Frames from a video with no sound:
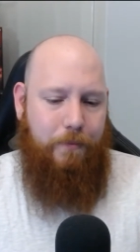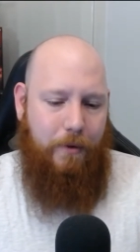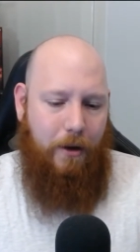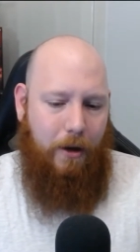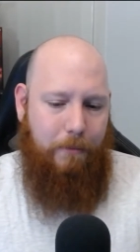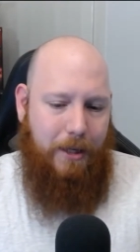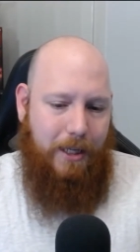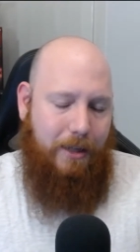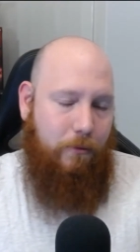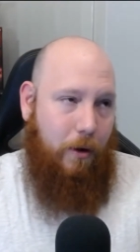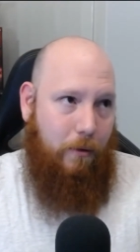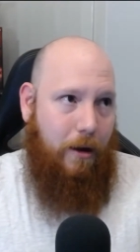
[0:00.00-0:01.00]
I'm
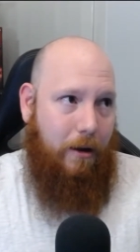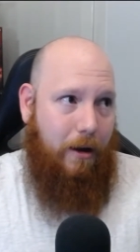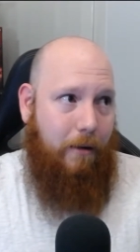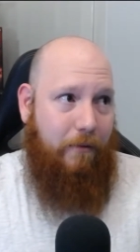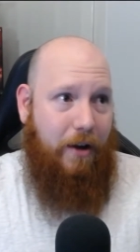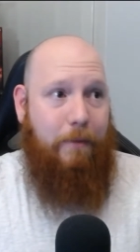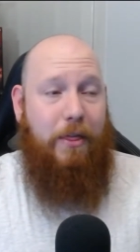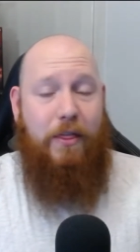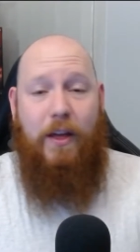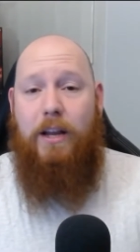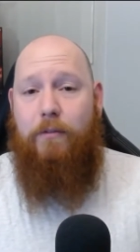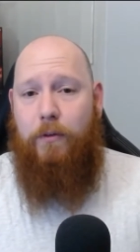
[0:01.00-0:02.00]
well. I'm, I'm
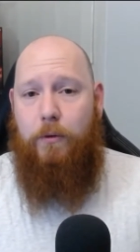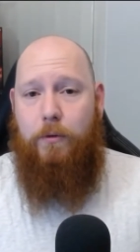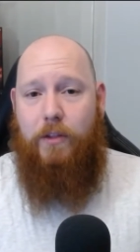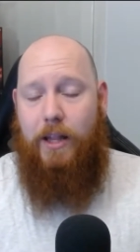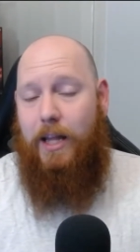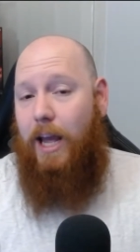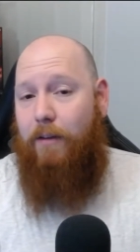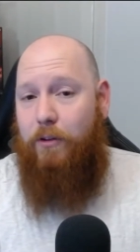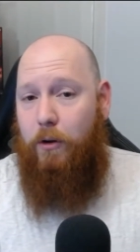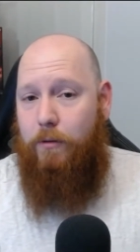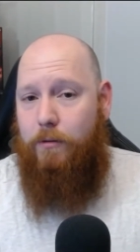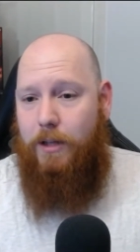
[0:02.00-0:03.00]
thankful that they have
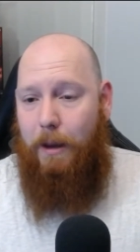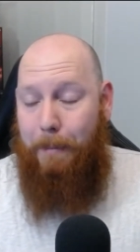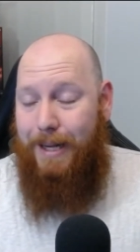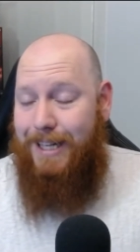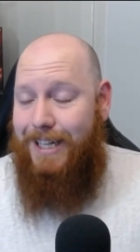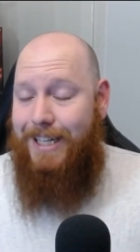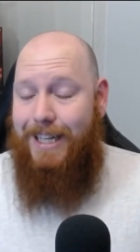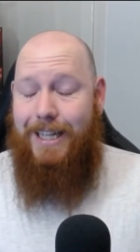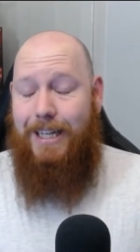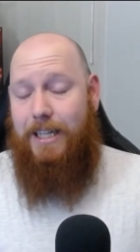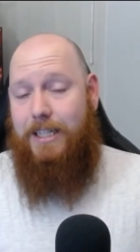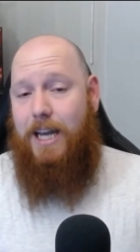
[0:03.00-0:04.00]
not
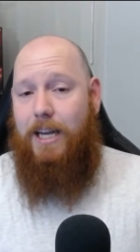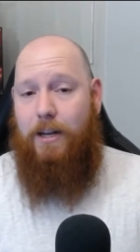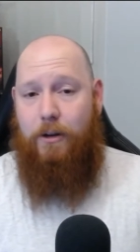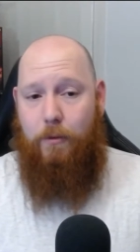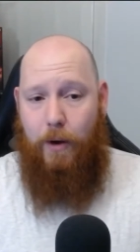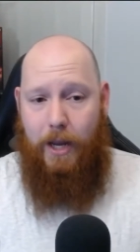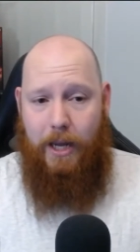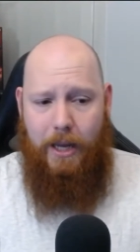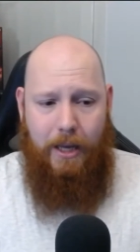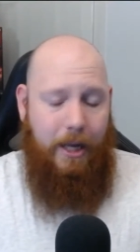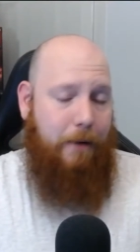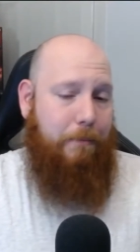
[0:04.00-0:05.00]
completely taken it away
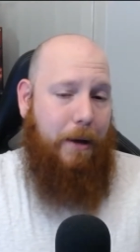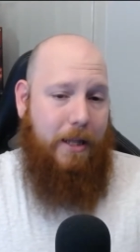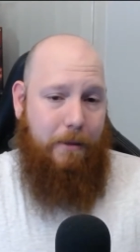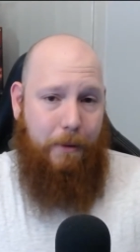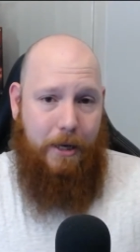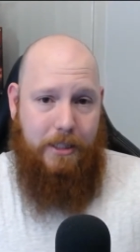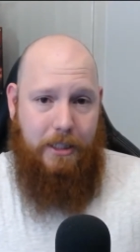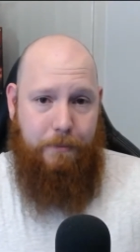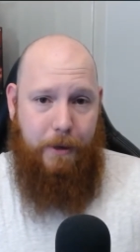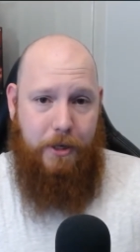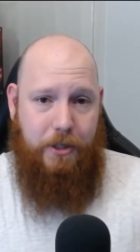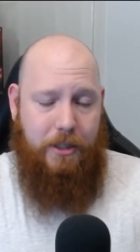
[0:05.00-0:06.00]
in part of the past
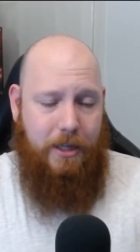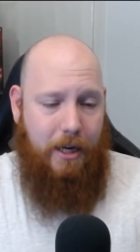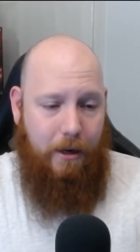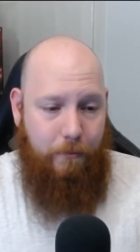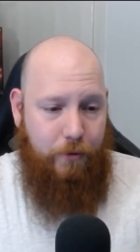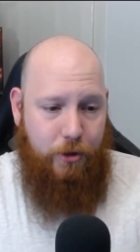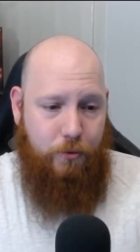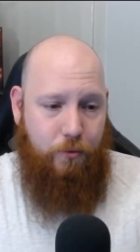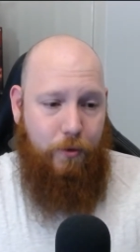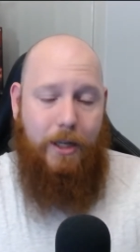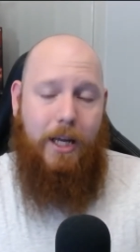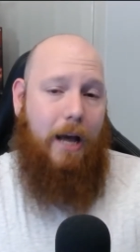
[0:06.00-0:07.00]
expansions, and I'm just
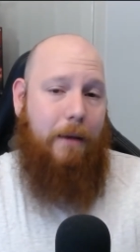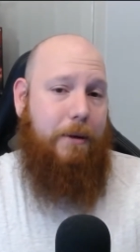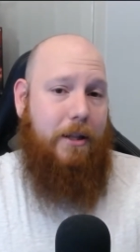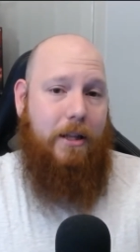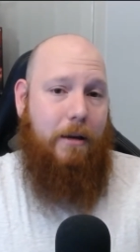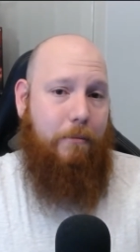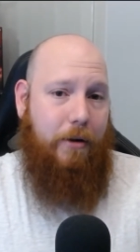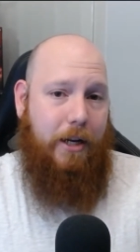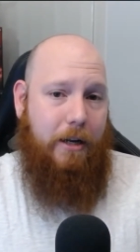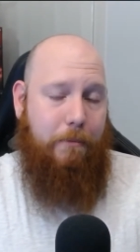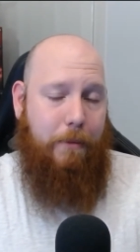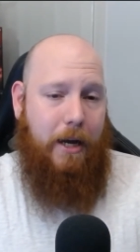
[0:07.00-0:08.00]
really happy that they're
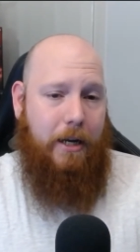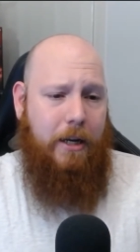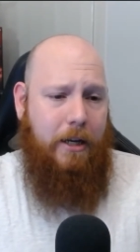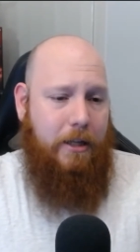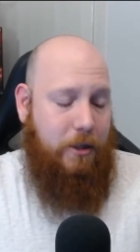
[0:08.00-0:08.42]
bringing it back.